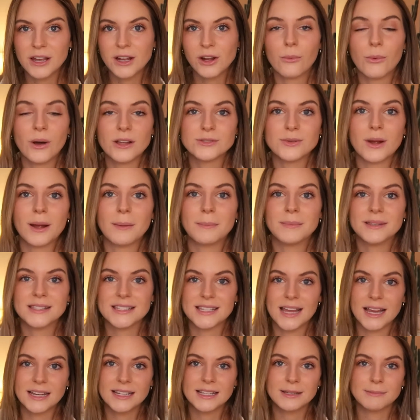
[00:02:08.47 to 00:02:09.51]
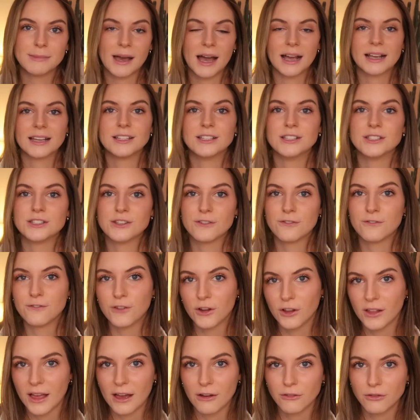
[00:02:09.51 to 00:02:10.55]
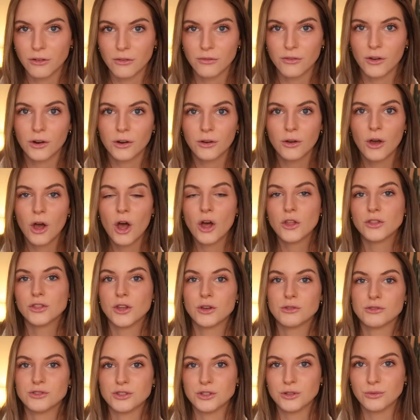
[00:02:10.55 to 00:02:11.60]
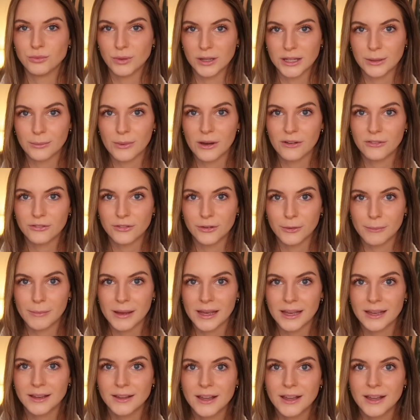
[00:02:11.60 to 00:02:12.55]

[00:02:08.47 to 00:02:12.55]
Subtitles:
the ones where I'm standing back and it's a full outfit photo, those do really well for me.